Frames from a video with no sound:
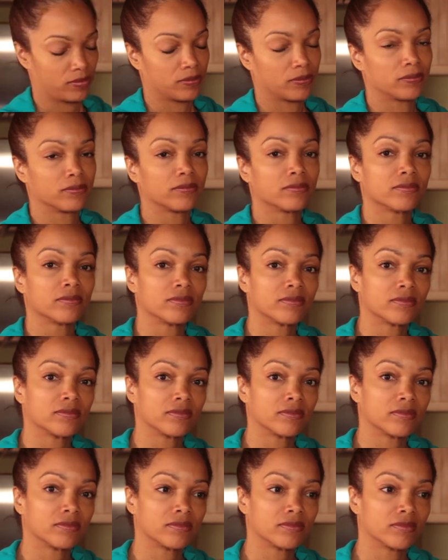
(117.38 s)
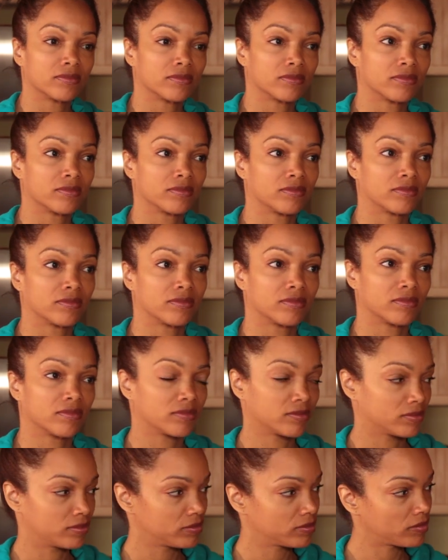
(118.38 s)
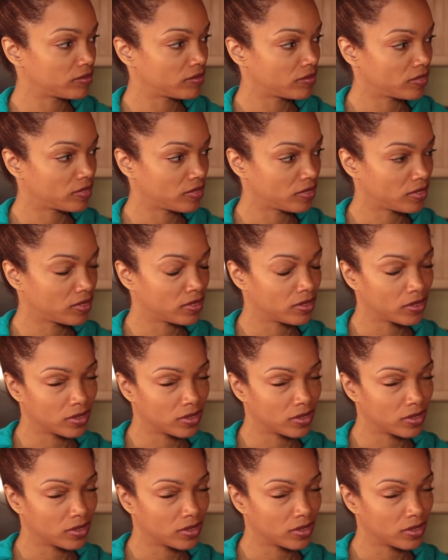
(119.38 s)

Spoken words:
No words are spoken by the person on screen.